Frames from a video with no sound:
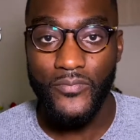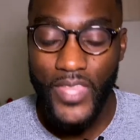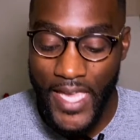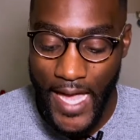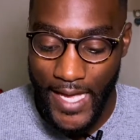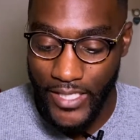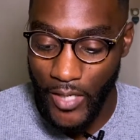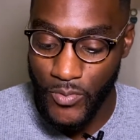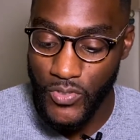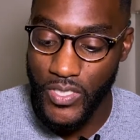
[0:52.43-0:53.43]
and I'm
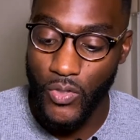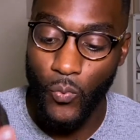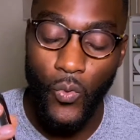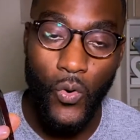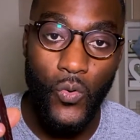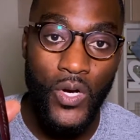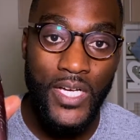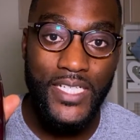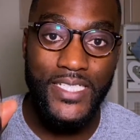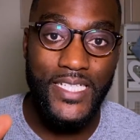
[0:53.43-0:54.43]
using the Wool
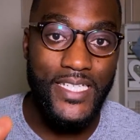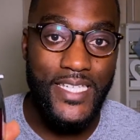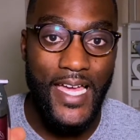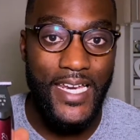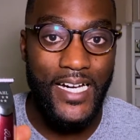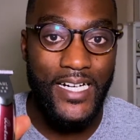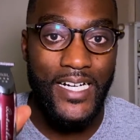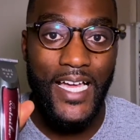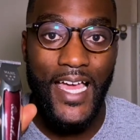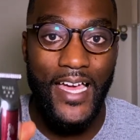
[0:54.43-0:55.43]
Detailer
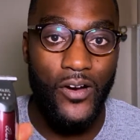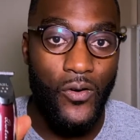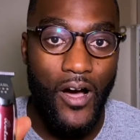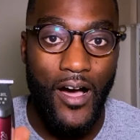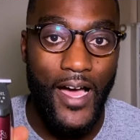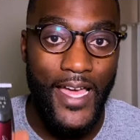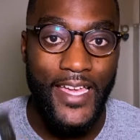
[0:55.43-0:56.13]
Li.